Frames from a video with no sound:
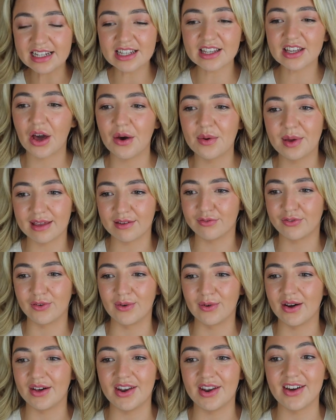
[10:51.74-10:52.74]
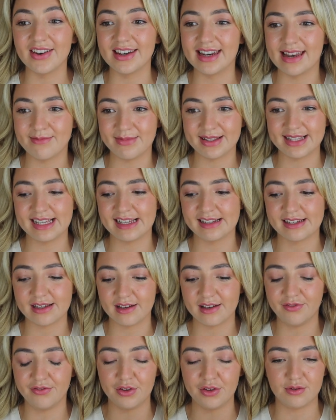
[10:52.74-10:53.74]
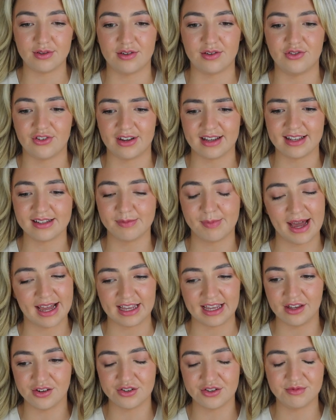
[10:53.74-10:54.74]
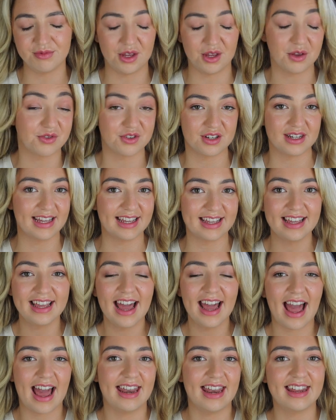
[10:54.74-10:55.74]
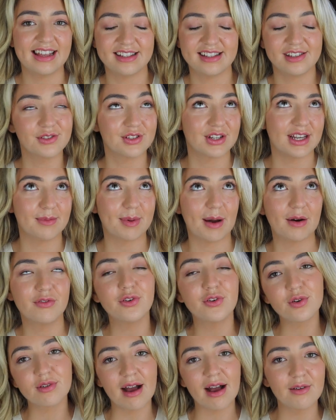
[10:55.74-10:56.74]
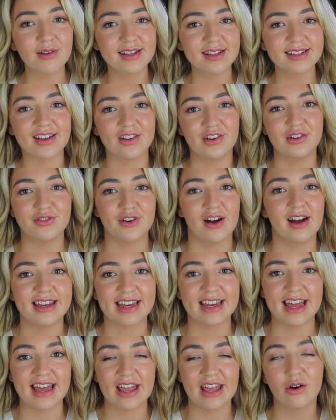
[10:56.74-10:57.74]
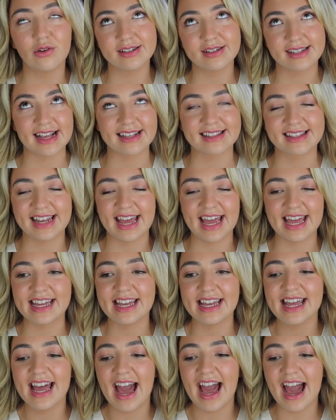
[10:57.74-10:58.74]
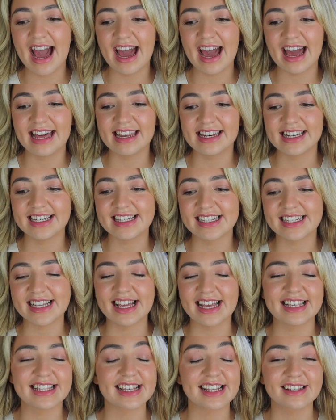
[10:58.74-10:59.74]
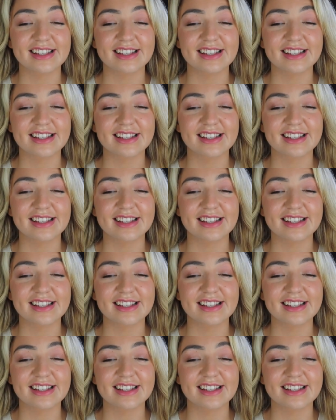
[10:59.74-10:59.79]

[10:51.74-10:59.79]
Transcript: going for an unlimited food and drinks package usually, and it's usually about four hours on a Friday or a Saturday, and it's